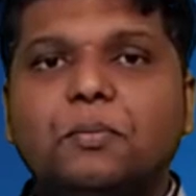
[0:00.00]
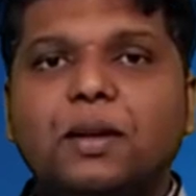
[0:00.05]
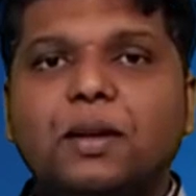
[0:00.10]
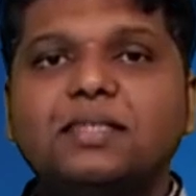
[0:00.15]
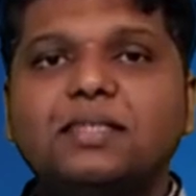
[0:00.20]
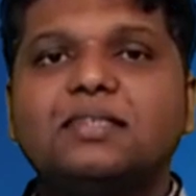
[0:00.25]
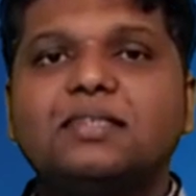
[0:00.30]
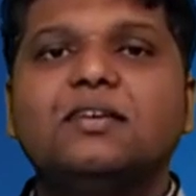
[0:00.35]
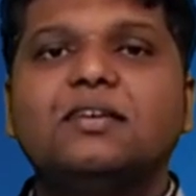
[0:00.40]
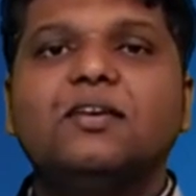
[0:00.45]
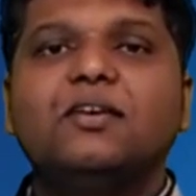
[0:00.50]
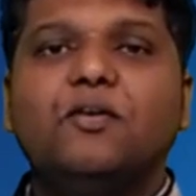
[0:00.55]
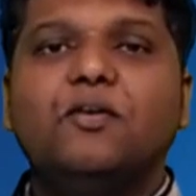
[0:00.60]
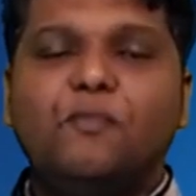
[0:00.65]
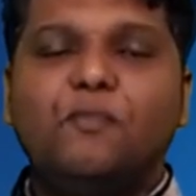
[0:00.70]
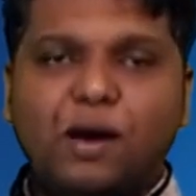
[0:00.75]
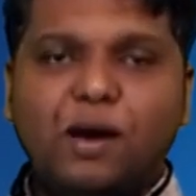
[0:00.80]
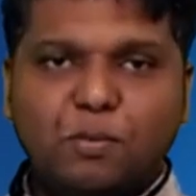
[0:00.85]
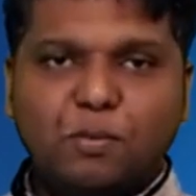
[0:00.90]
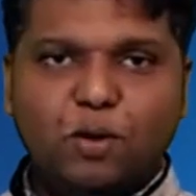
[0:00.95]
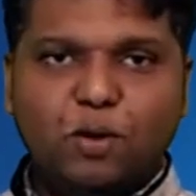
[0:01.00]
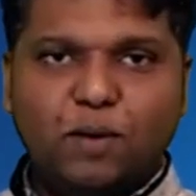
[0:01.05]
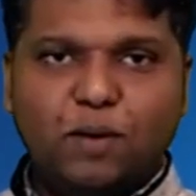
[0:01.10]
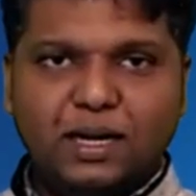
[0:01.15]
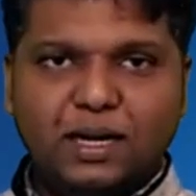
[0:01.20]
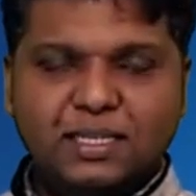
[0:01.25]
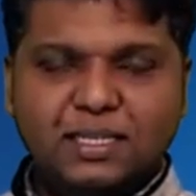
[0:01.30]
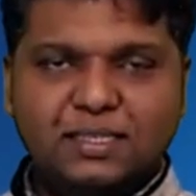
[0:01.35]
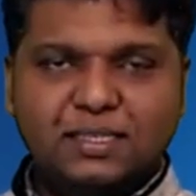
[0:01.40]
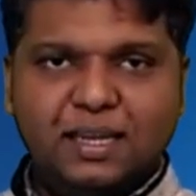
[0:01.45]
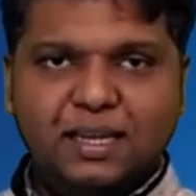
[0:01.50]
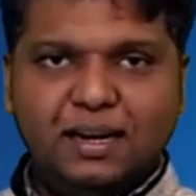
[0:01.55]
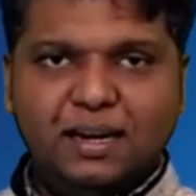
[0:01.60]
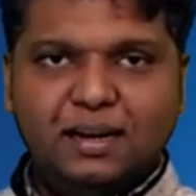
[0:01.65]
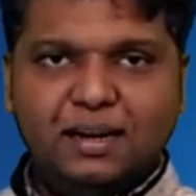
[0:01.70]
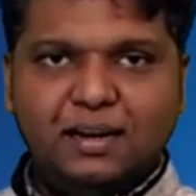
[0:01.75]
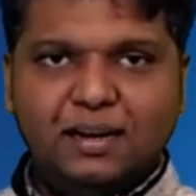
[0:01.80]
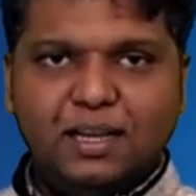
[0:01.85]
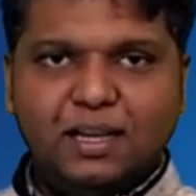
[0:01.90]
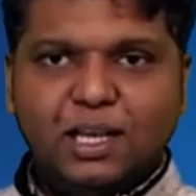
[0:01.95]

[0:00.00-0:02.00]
plus 1 more 1 is there.